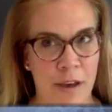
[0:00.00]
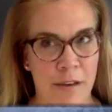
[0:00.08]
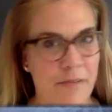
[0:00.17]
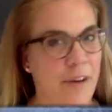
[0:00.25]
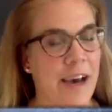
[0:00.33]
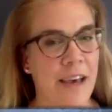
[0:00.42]

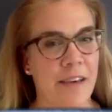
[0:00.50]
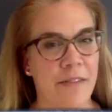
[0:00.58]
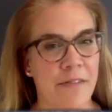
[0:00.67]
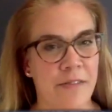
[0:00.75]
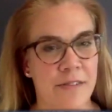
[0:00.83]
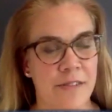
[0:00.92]
5,
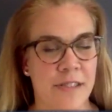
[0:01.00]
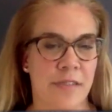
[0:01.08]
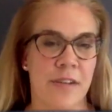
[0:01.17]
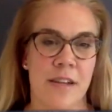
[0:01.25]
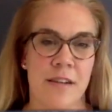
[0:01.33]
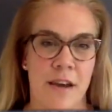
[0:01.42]

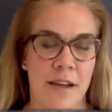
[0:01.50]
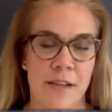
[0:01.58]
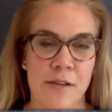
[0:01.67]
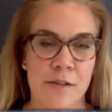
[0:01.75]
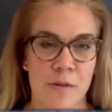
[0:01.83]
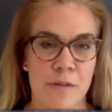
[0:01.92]
7, and 9
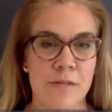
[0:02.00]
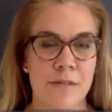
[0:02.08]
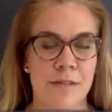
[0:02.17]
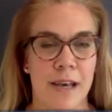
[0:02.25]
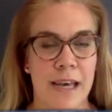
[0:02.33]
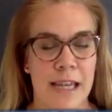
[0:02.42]
years old,
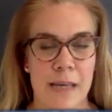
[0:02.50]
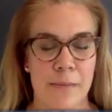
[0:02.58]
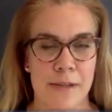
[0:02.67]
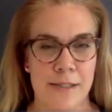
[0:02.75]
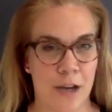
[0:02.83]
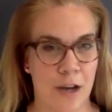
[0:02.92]
and I'm
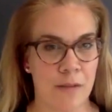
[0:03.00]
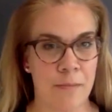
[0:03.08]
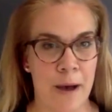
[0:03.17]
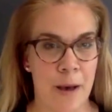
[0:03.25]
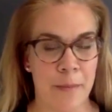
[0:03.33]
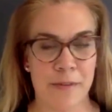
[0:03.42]
a dog
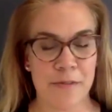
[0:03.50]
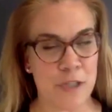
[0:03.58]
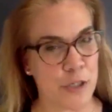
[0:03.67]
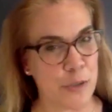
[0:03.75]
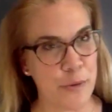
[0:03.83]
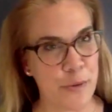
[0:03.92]
mom of
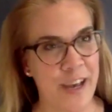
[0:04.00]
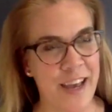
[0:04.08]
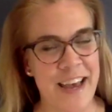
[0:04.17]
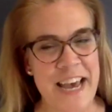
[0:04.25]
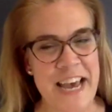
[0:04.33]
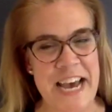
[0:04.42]
two.
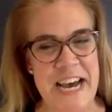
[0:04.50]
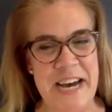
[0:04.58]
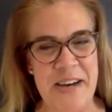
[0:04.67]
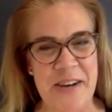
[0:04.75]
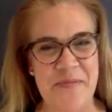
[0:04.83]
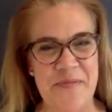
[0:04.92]

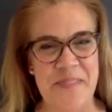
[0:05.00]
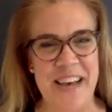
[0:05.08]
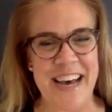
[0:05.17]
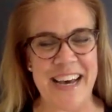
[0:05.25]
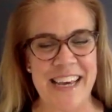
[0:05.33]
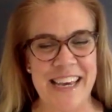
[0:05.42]

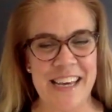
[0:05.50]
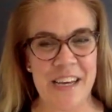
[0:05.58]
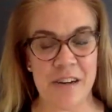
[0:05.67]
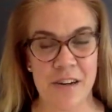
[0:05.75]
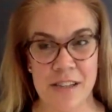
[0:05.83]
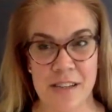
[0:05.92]
I
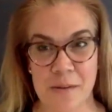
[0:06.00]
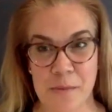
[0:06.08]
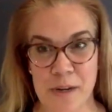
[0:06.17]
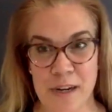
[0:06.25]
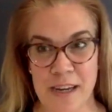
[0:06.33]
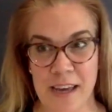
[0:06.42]
currently
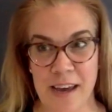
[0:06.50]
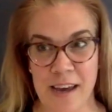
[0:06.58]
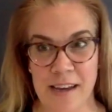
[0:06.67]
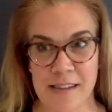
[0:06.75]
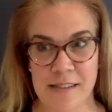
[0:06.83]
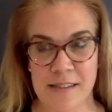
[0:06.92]
work
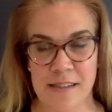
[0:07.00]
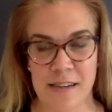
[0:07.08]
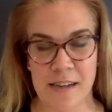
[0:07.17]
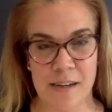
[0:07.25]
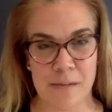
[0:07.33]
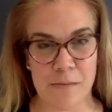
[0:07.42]
at
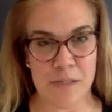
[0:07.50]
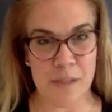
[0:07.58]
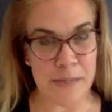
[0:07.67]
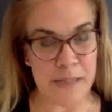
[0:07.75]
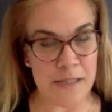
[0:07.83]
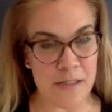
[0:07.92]

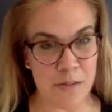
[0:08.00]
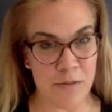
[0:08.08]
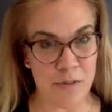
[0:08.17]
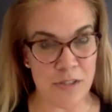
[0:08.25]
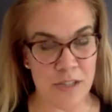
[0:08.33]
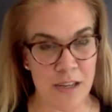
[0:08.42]
Simmons
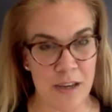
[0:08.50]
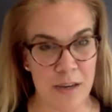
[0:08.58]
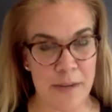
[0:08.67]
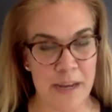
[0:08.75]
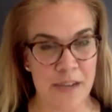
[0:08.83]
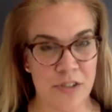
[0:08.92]
University. I'm
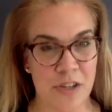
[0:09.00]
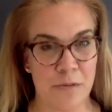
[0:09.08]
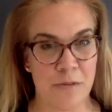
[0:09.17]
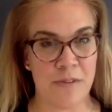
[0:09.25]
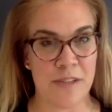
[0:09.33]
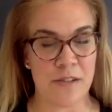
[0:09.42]
an adjunct
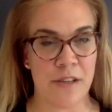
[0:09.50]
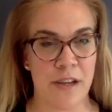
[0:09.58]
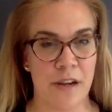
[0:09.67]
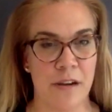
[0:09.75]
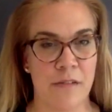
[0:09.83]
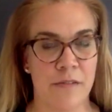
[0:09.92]
professor
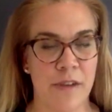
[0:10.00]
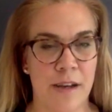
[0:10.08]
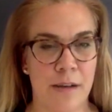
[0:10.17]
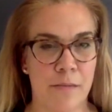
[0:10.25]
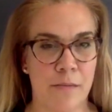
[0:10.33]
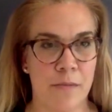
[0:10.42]
there,
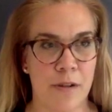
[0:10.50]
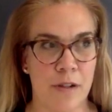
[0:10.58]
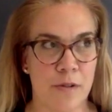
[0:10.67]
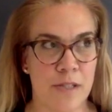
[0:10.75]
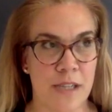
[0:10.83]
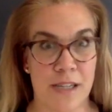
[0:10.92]

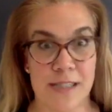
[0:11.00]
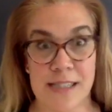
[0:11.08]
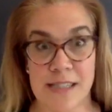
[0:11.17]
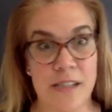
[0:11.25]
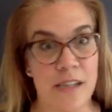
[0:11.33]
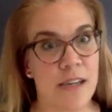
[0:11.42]
closing in on
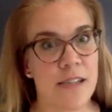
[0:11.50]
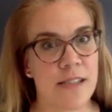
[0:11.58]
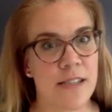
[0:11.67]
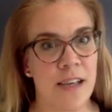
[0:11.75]
6 years.